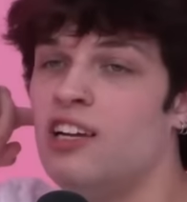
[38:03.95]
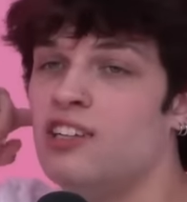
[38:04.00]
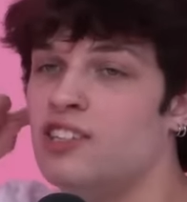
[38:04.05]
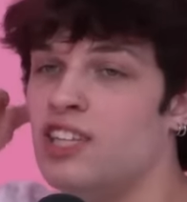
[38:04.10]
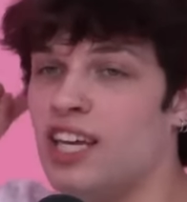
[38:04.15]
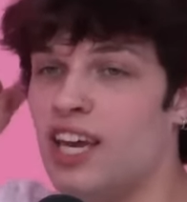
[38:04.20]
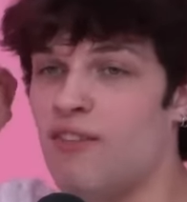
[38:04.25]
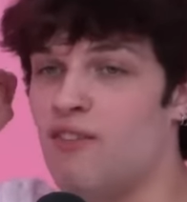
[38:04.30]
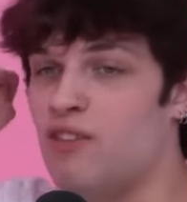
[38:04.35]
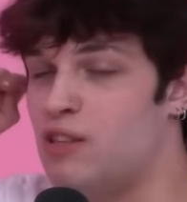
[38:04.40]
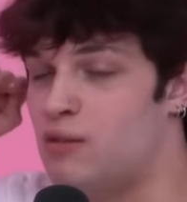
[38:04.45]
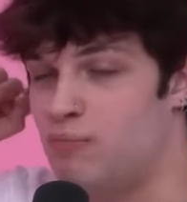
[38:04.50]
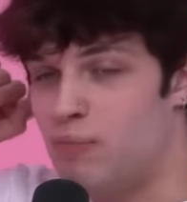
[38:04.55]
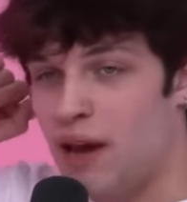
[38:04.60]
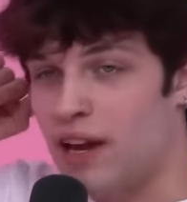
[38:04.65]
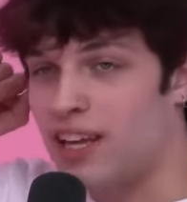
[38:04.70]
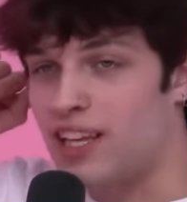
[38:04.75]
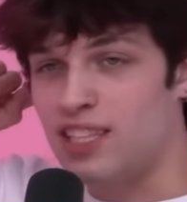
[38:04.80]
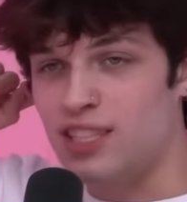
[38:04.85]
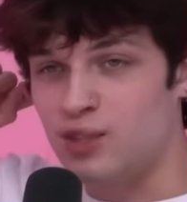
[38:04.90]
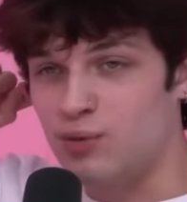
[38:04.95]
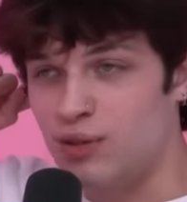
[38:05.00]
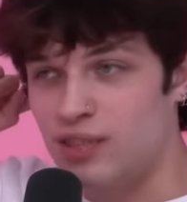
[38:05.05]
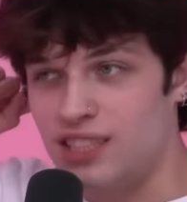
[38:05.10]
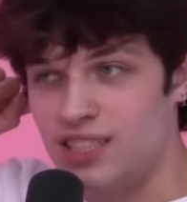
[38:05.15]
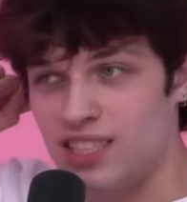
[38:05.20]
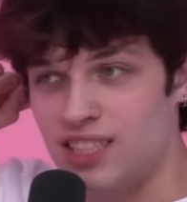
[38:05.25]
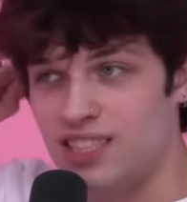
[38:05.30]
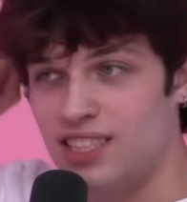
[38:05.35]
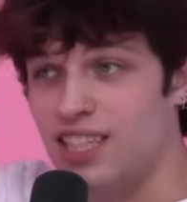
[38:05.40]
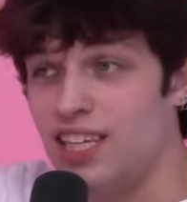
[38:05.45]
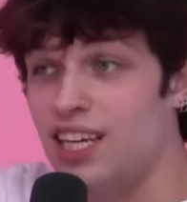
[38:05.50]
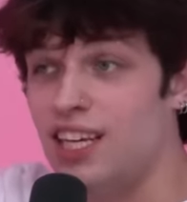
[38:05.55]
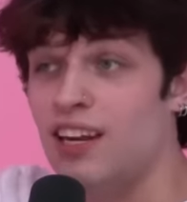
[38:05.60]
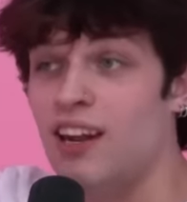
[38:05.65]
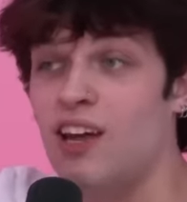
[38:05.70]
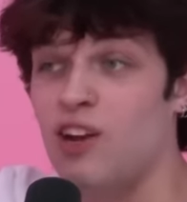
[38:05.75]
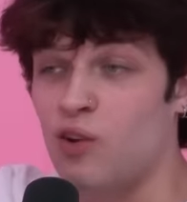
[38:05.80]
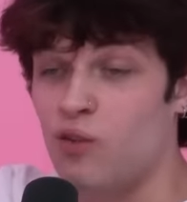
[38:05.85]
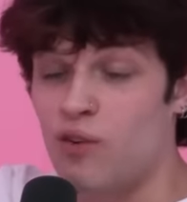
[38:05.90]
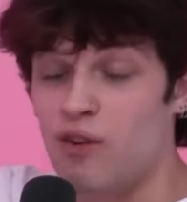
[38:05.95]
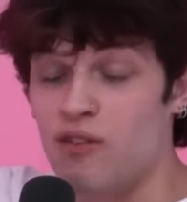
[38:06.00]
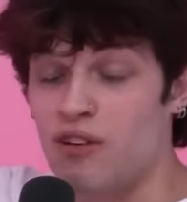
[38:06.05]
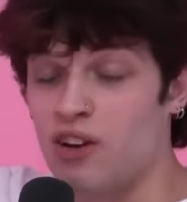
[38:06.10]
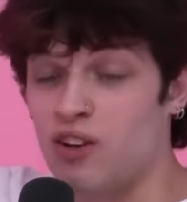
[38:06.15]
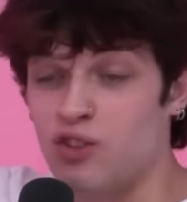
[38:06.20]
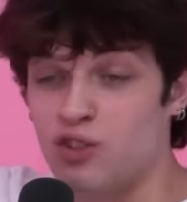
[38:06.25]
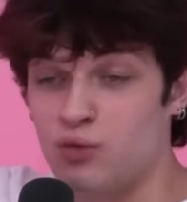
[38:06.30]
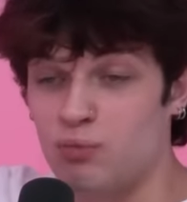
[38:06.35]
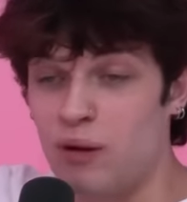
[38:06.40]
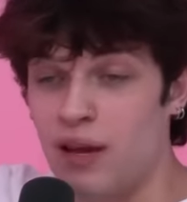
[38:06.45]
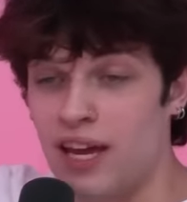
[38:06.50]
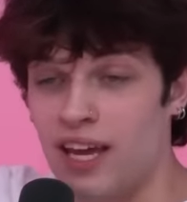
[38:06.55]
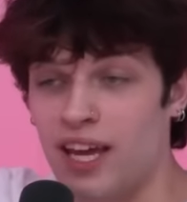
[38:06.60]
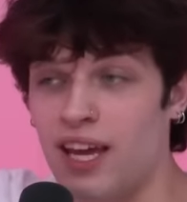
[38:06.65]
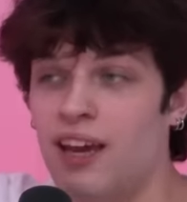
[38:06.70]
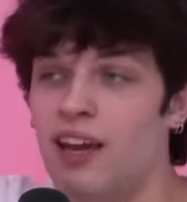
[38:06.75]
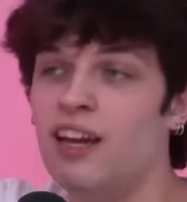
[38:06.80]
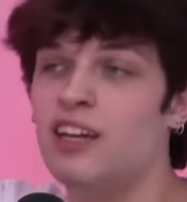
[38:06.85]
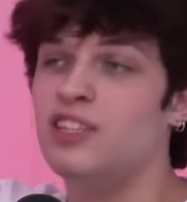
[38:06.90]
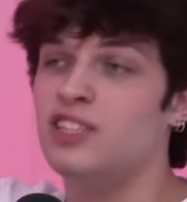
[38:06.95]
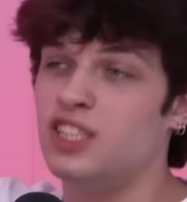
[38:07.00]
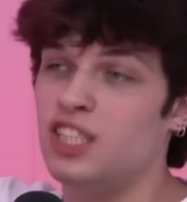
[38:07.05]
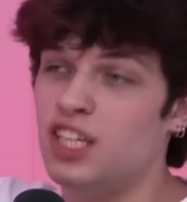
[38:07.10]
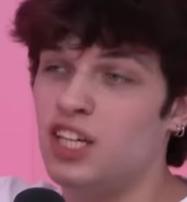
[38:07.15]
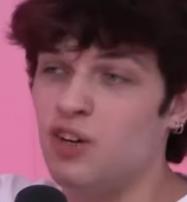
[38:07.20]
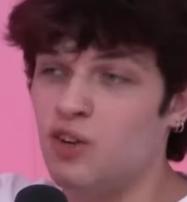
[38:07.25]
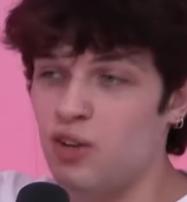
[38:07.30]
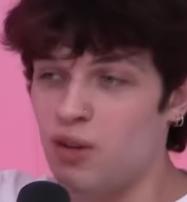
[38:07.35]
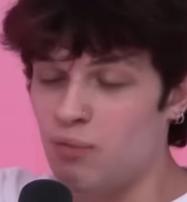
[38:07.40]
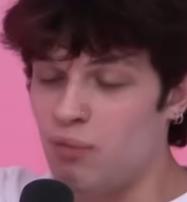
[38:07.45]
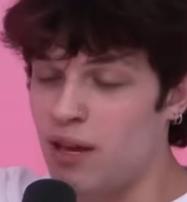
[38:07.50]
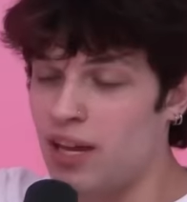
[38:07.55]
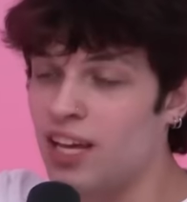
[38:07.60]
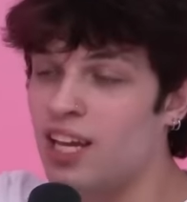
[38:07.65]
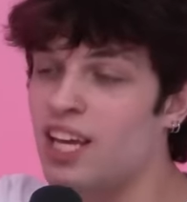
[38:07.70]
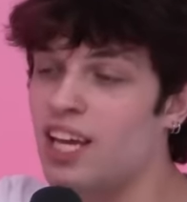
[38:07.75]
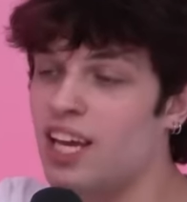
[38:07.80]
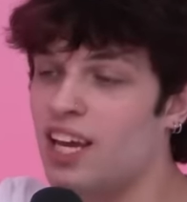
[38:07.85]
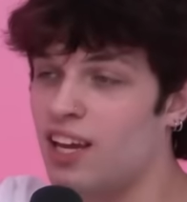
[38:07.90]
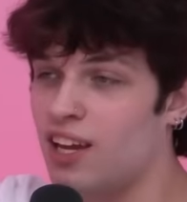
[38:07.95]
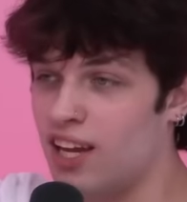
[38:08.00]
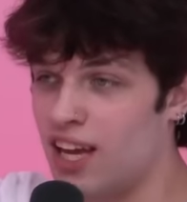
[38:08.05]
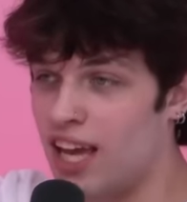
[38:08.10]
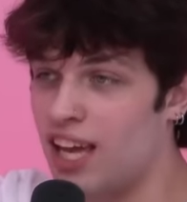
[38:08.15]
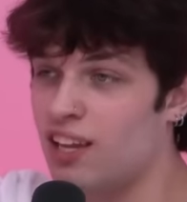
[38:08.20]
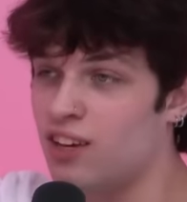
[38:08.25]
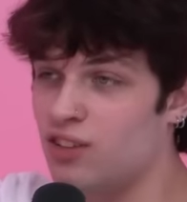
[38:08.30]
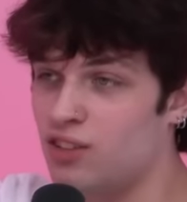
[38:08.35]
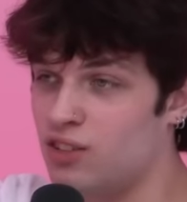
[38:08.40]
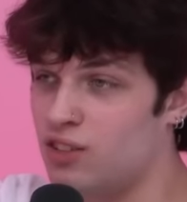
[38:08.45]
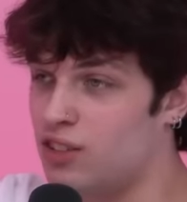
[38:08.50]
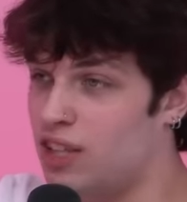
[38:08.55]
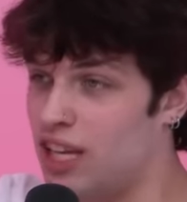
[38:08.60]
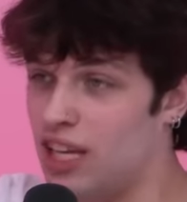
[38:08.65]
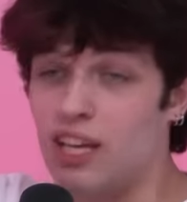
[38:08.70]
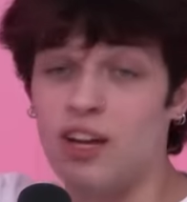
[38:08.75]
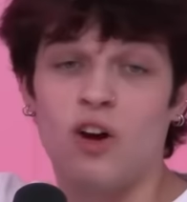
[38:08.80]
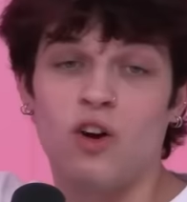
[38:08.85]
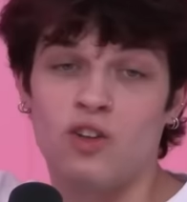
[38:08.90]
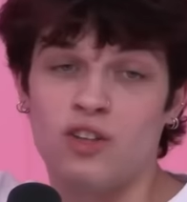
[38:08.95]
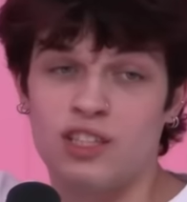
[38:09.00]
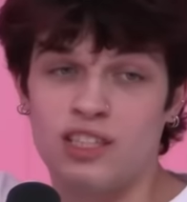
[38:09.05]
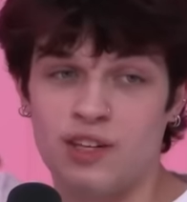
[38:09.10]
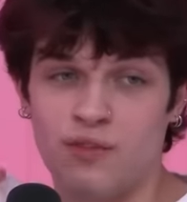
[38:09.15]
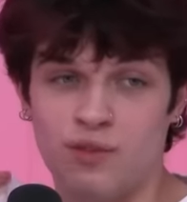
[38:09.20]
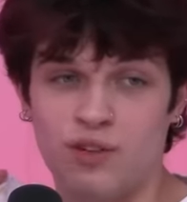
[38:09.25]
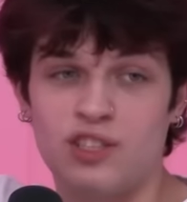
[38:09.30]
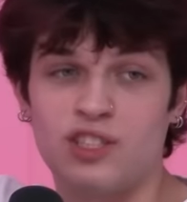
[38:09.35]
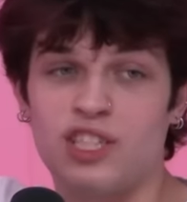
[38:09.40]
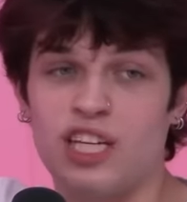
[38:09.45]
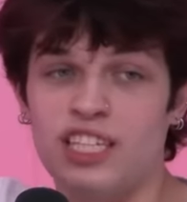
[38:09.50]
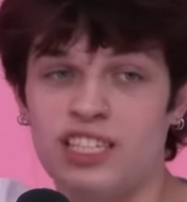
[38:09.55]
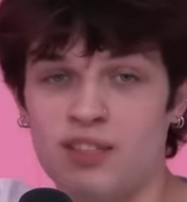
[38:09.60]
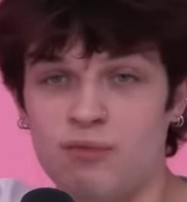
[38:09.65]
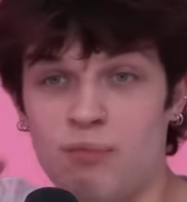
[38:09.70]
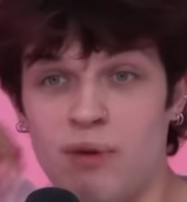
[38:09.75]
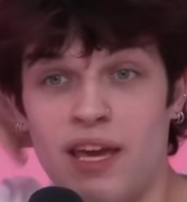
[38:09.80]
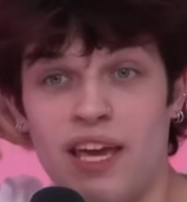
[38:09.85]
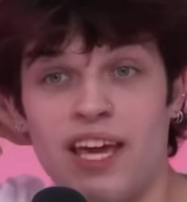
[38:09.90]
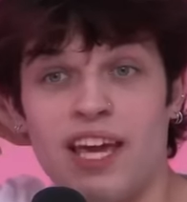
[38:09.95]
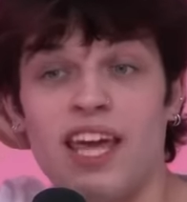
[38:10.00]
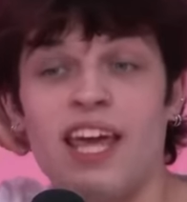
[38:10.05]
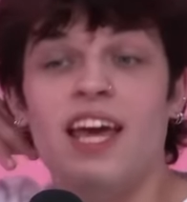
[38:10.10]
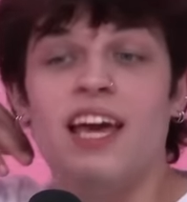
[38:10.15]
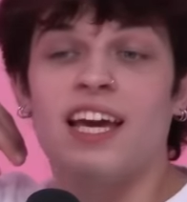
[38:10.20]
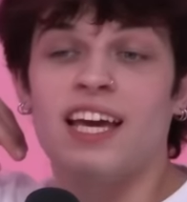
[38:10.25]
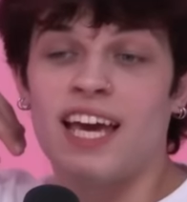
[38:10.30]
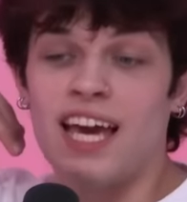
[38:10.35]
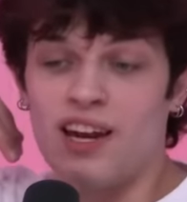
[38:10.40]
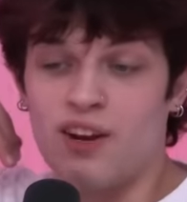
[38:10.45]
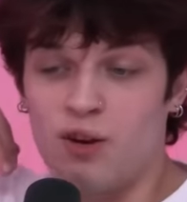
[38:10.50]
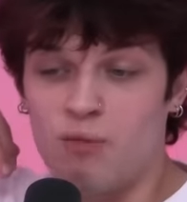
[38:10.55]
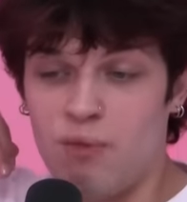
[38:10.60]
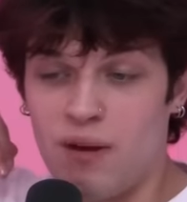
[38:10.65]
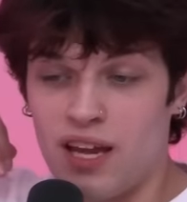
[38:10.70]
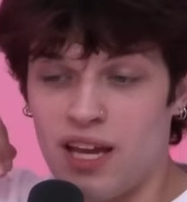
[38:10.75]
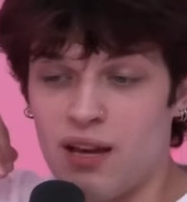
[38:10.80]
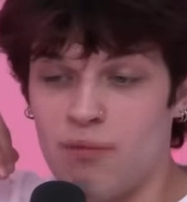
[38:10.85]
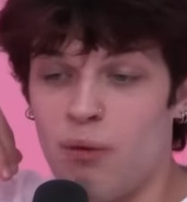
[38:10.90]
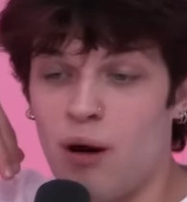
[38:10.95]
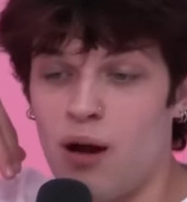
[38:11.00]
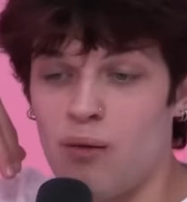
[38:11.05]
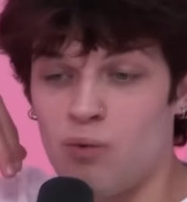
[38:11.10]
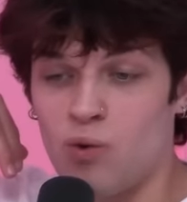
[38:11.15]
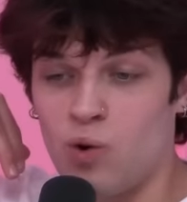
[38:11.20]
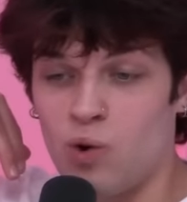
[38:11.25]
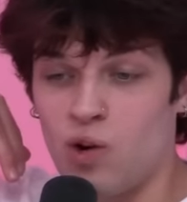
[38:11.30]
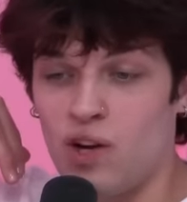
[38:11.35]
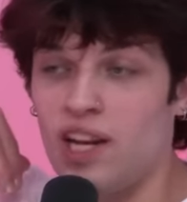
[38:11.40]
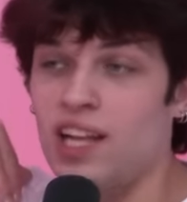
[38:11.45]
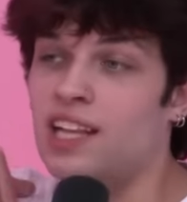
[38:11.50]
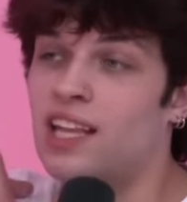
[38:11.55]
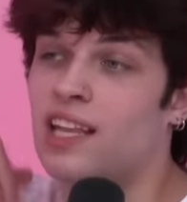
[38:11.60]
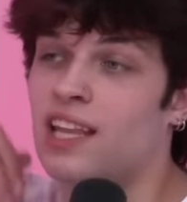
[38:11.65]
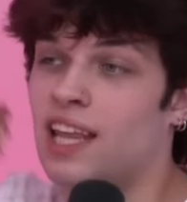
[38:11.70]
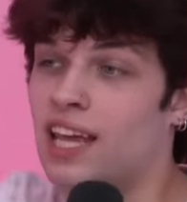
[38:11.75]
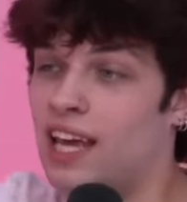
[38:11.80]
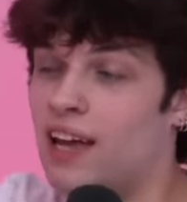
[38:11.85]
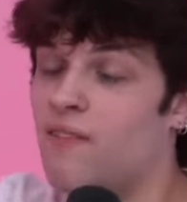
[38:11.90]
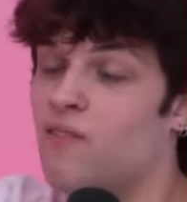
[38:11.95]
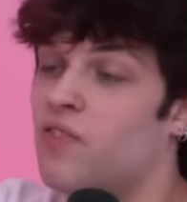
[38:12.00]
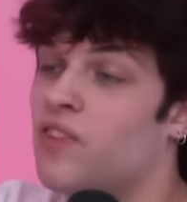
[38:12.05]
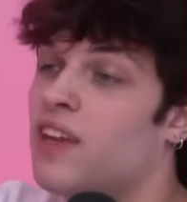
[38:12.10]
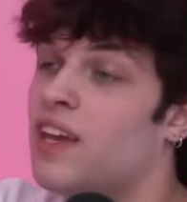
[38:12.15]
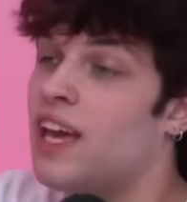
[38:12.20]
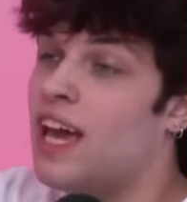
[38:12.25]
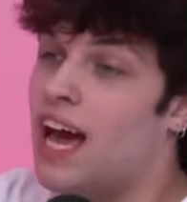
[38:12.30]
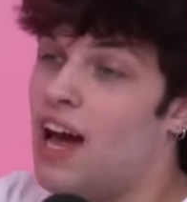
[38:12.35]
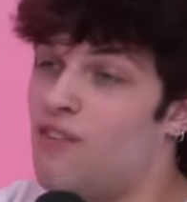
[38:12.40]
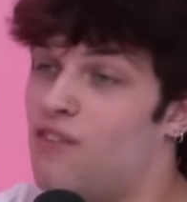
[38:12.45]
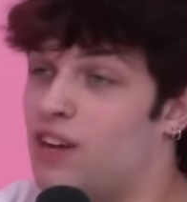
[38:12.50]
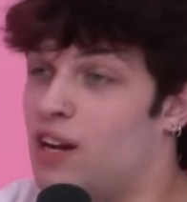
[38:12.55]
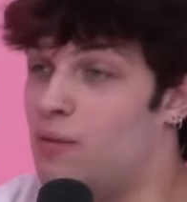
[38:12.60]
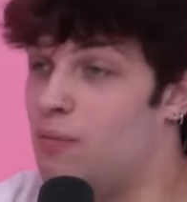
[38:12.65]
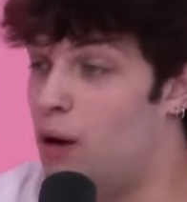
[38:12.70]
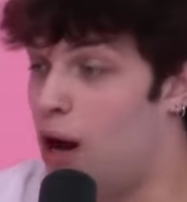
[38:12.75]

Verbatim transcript: So like if it's Becky's Sweet Sixteen and her favorite color is pink, she can go to the pink can like all I the like different it. shades of pink, get her pink popcorn, and then like flavor have like it.